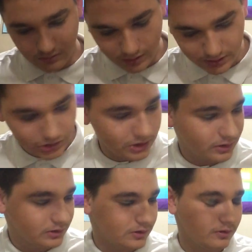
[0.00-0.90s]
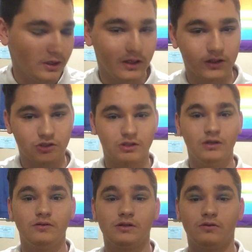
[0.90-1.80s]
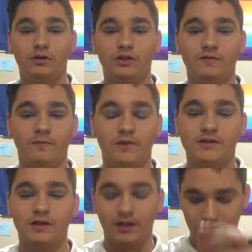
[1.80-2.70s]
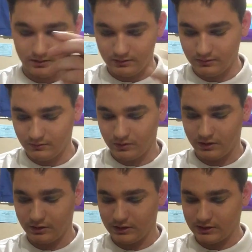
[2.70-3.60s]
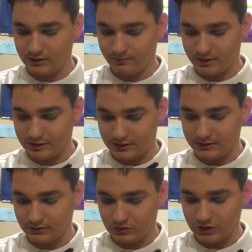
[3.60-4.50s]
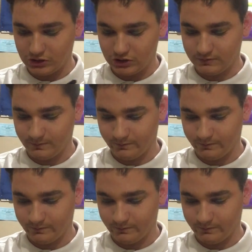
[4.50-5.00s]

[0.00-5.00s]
orange. So we're going to actually use an orange from this again. We're going to dip into this orange